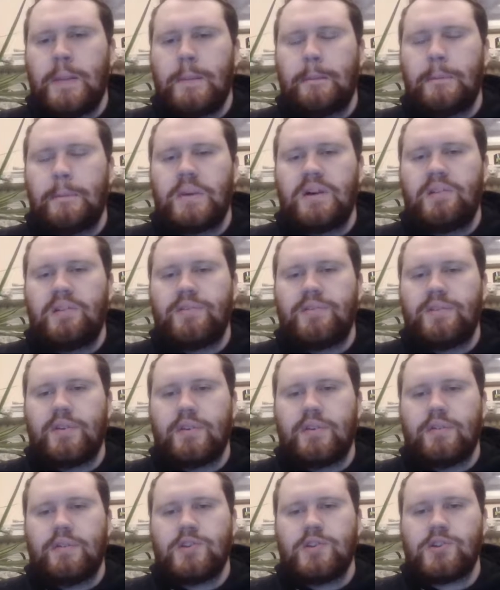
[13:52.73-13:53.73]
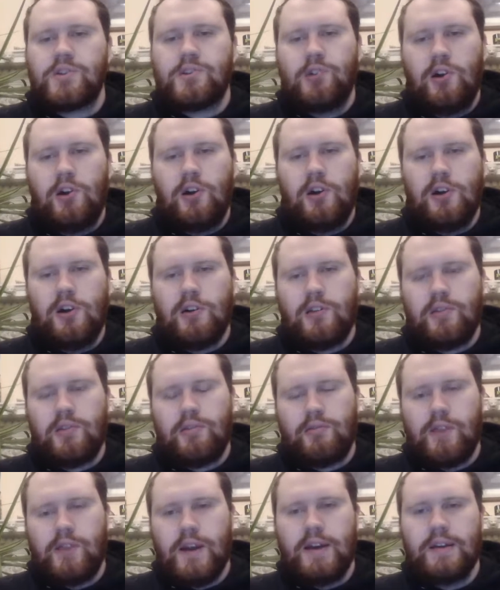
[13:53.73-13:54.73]
But the Shaw
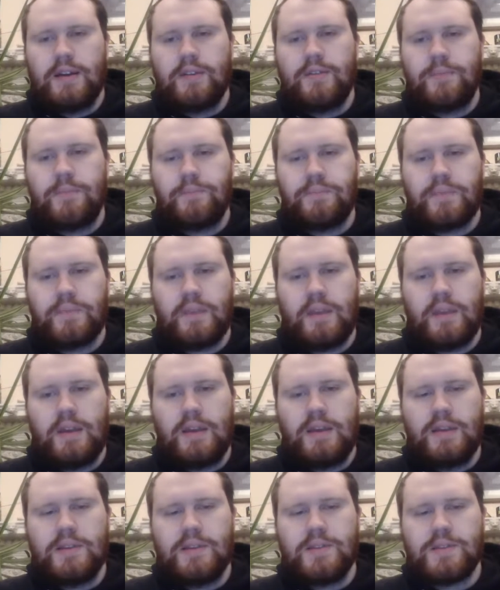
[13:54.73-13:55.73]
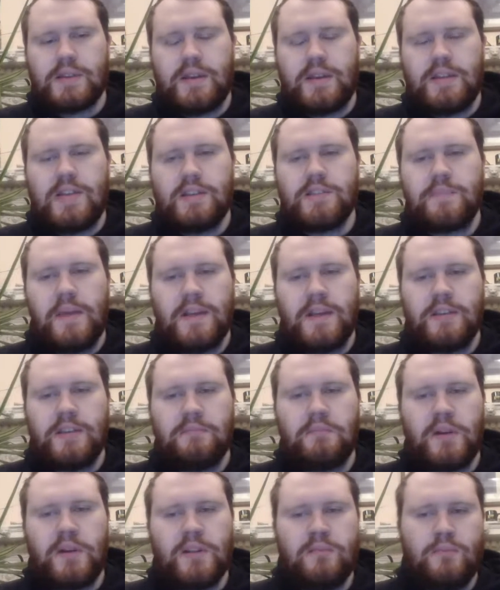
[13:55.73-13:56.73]
thread is that he's making
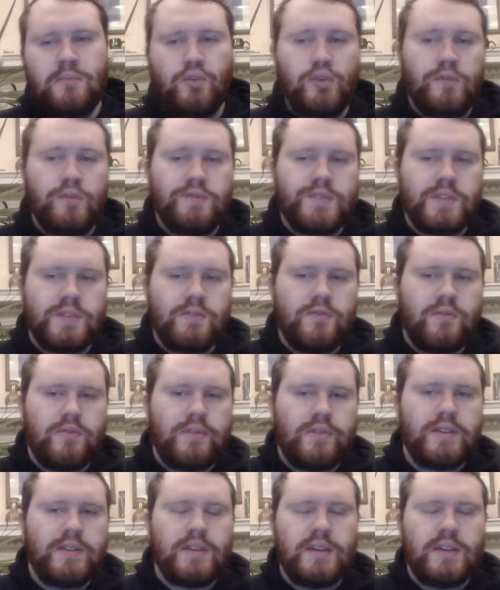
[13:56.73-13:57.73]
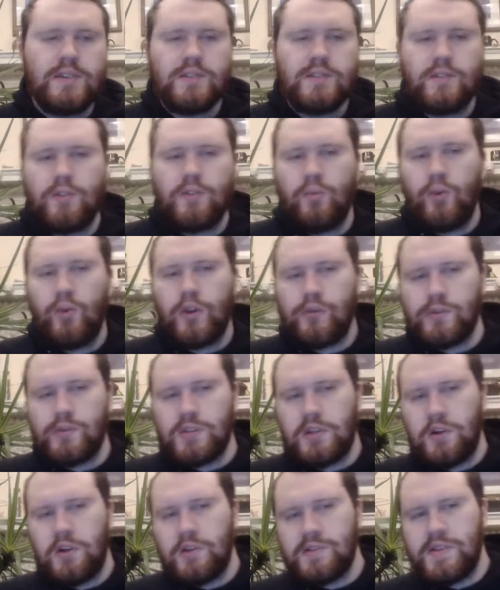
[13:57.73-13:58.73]
money moves, and you think that he's going to work with
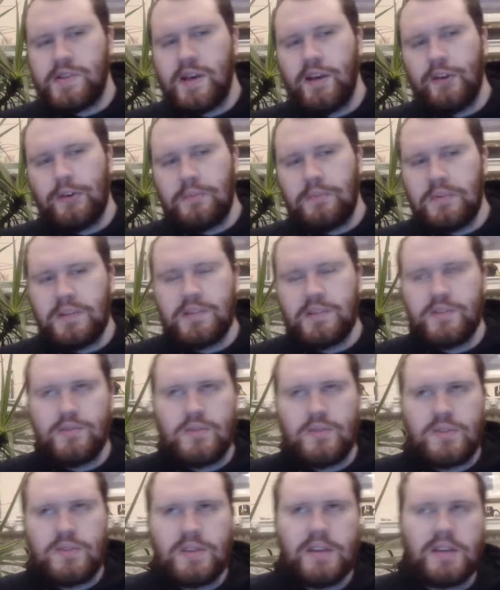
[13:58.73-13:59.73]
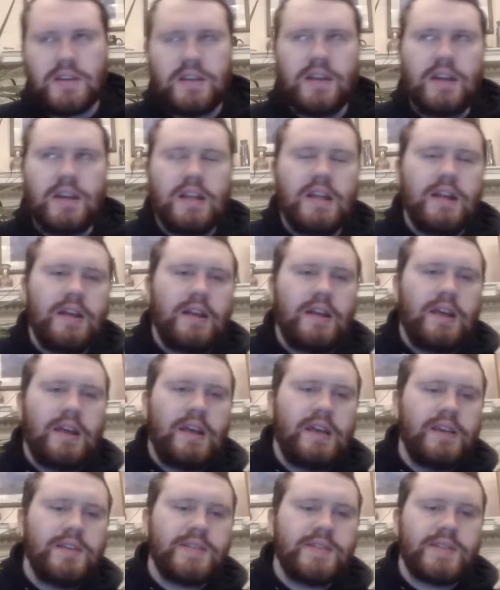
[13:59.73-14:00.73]
the cartel because you think
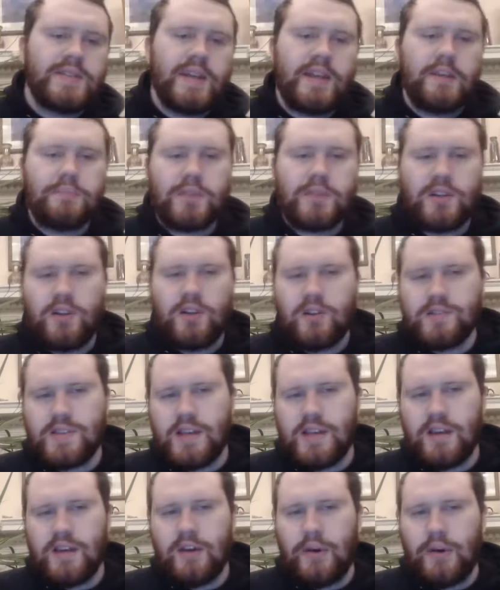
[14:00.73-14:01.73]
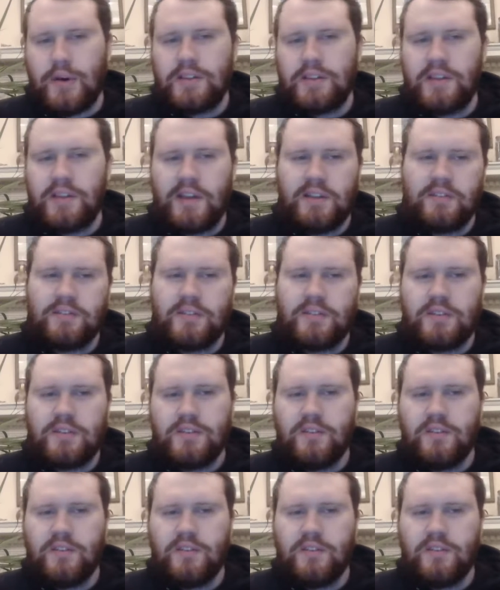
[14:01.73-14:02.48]
he set up the cartel, and then,